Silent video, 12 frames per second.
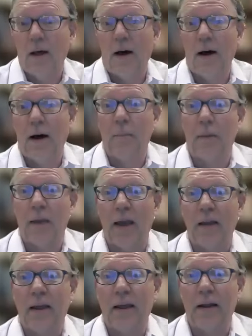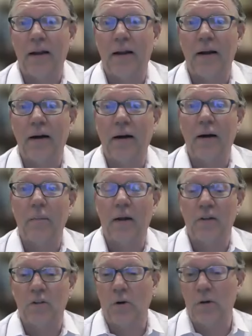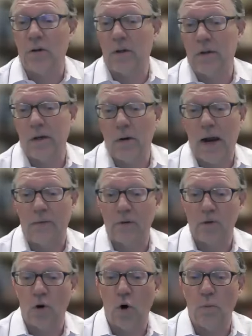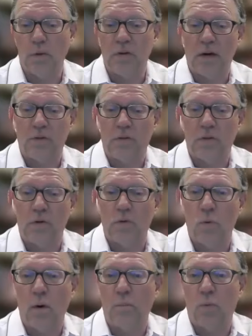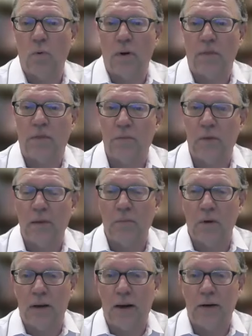Um, and then um, it showed, you know, average home in San Francisco is 1.3 million.